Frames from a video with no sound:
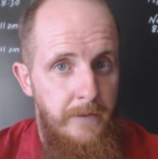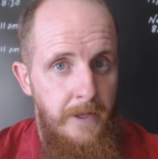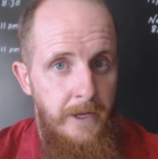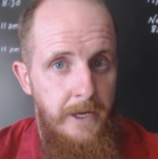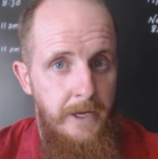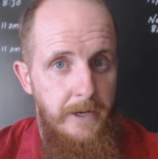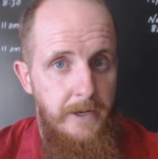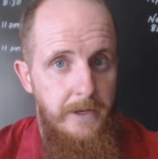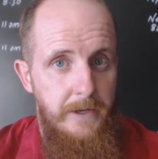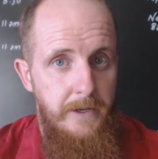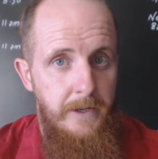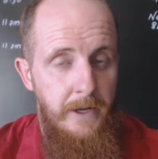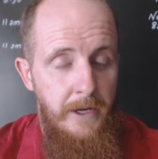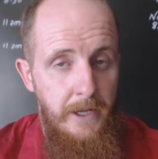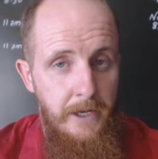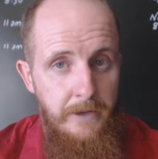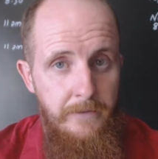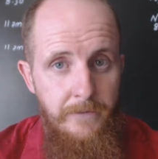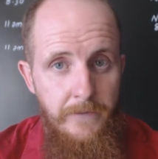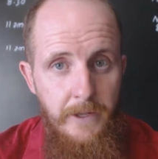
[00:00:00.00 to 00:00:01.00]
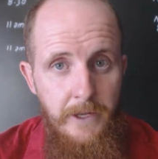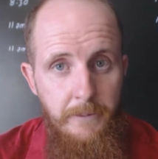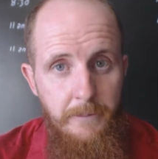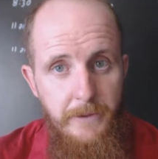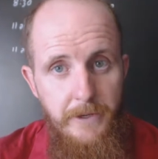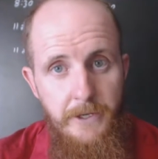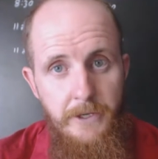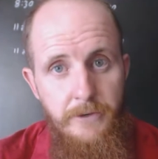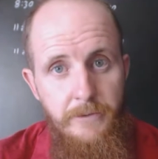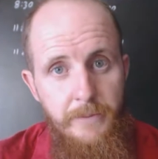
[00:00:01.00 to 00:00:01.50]
that I had
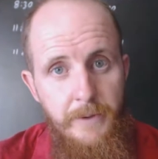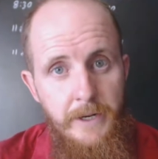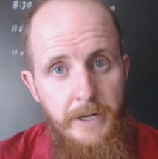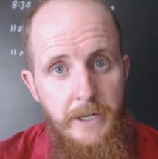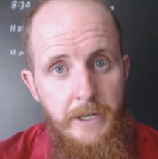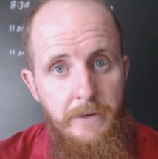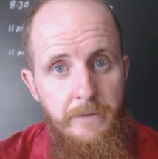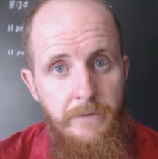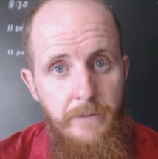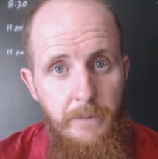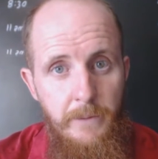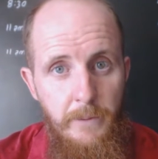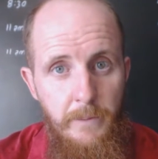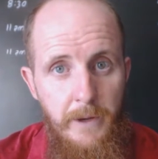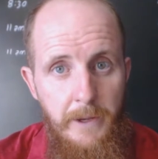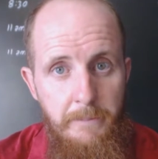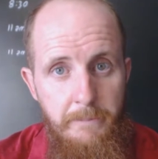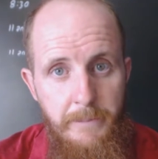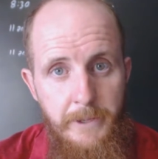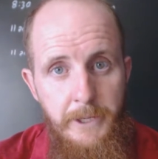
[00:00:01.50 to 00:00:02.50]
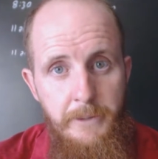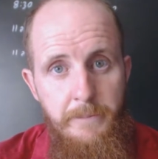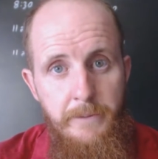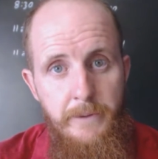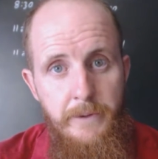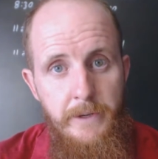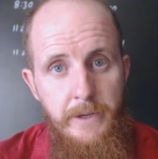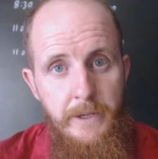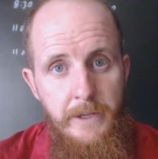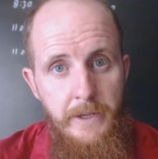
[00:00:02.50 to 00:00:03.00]
developed indirectly from the way
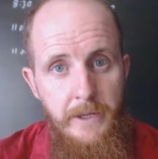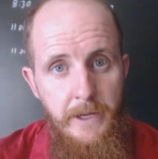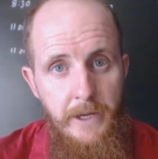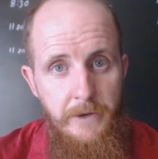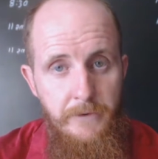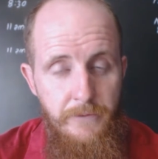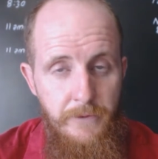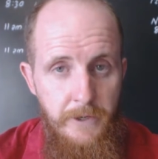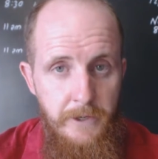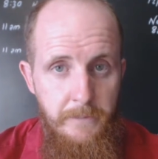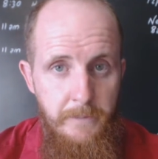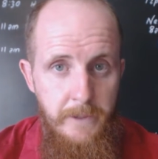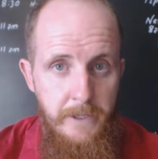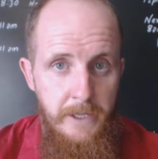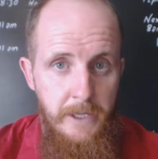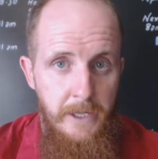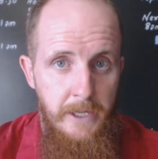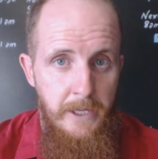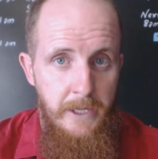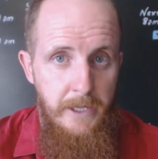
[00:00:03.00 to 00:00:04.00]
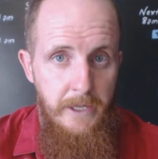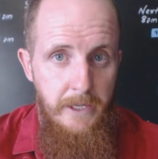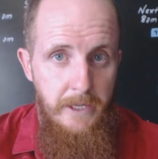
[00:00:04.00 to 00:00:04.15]
people had treated me